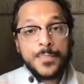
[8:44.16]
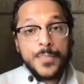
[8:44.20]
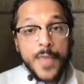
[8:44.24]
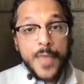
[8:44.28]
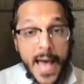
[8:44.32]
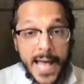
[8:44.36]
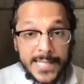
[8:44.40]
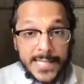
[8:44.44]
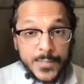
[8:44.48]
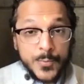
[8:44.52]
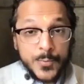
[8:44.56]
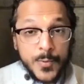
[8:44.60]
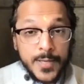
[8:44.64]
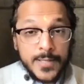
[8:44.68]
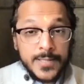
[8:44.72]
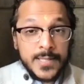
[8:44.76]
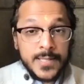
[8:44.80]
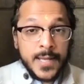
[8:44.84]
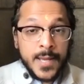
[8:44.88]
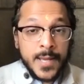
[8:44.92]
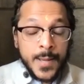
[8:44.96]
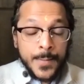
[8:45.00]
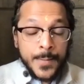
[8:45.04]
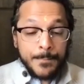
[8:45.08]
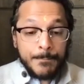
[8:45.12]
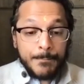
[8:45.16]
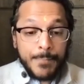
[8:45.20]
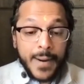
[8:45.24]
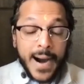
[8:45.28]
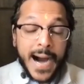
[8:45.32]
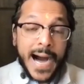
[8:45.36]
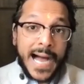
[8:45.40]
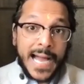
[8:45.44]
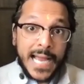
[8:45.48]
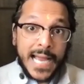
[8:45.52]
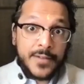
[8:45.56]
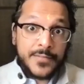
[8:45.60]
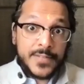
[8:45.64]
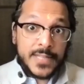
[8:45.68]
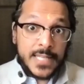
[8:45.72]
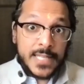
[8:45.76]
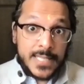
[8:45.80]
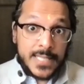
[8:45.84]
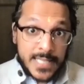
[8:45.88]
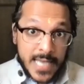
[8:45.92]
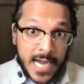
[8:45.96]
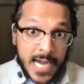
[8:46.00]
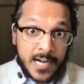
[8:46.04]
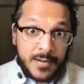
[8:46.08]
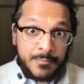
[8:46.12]
That's what
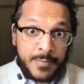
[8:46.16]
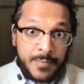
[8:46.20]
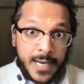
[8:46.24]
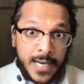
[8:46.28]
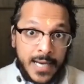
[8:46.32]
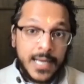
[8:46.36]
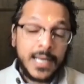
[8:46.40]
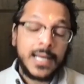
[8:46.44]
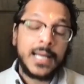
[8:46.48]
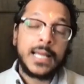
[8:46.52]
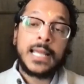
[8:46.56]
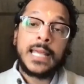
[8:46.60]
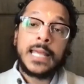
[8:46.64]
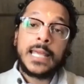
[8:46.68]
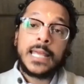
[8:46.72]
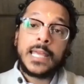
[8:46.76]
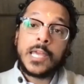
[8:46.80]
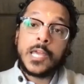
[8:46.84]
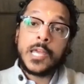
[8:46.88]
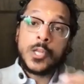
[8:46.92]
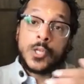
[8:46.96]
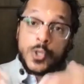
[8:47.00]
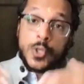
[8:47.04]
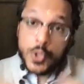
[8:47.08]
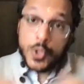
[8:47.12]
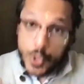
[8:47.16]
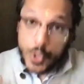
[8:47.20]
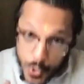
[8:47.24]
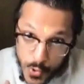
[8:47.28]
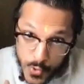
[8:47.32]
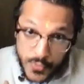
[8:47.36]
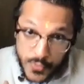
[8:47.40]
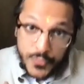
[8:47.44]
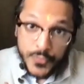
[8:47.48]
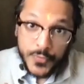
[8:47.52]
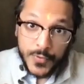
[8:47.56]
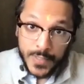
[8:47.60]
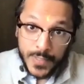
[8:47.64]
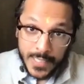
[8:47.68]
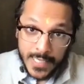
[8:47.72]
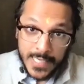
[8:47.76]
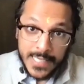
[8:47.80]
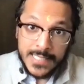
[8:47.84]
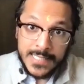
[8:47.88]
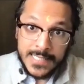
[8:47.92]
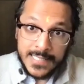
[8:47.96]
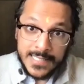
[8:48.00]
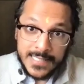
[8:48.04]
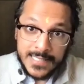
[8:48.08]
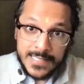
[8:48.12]
Bhagavata Dharma can do for
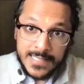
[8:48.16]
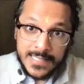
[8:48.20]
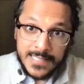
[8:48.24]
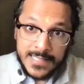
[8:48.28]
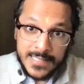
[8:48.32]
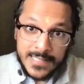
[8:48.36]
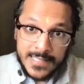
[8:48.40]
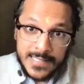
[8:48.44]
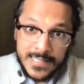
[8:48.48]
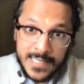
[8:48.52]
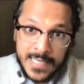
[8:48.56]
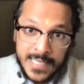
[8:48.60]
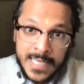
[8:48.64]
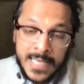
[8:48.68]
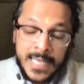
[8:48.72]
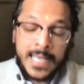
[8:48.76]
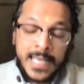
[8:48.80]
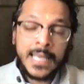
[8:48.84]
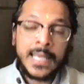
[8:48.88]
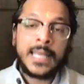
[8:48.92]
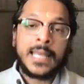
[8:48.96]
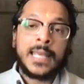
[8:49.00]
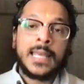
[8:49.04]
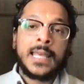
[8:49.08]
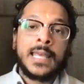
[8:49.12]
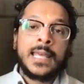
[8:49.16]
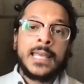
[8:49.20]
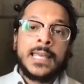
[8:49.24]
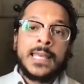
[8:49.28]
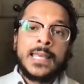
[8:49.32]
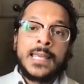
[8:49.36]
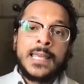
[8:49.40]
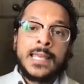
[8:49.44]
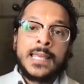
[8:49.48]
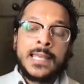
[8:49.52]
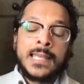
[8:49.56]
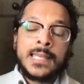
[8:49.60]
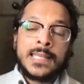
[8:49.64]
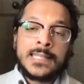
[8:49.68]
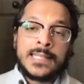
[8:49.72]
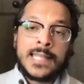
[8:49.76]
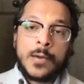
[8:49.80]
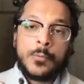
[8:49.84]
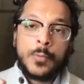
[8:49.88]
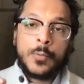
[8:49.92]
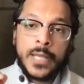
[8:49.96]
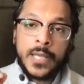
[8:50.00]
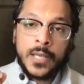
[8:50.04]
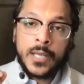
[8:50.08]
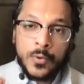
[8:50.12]
us, is
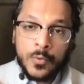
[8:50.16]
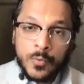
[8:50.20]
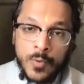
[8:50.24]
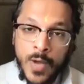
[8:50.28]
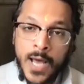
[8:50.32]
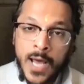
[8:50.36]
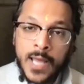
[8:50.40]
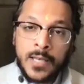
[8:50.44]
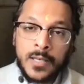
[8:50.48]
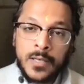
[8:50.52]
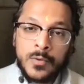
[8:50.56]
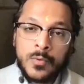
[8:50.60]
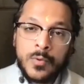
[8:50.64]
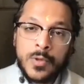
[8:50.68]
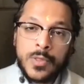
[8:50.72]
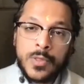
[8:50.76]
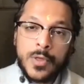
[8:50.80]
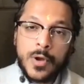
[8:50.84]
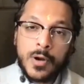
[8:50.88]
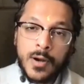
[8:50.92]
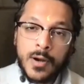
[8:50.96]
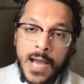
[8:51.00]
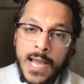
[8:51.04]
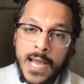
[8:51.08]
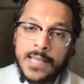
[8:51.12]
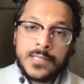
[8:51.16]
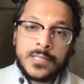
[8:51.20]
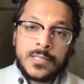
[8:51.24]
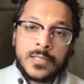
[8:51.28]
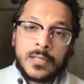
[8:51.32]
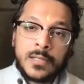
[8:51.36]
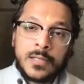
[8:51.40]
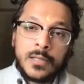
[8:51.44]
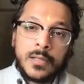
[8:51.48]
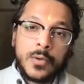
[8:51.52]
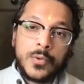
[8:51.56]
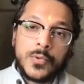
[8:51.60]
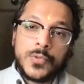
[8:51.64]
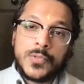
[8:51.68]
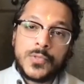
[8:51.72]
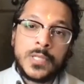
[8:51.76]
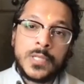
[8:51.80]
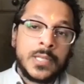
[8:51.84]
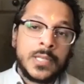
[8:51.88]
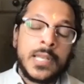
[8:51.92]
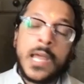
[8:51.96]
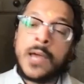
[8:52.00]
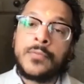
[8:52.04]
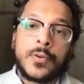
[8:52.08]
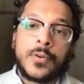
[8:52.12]
that we can run with our eyes
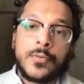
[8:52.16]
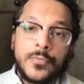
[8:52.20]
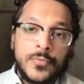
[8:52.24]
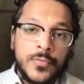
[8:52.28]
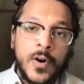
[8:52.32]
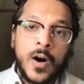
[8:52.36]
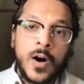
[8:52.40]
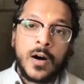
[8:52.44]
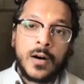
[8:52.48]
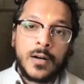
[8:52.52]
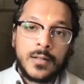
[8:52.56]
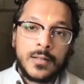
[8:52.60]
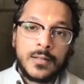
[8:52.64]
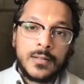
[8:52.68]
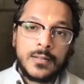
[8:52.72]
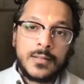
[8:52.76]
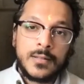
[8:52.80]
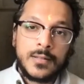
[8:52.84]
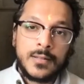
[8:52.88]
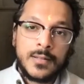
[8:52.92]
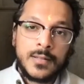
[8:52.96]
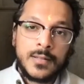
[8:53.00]
closed and never fall.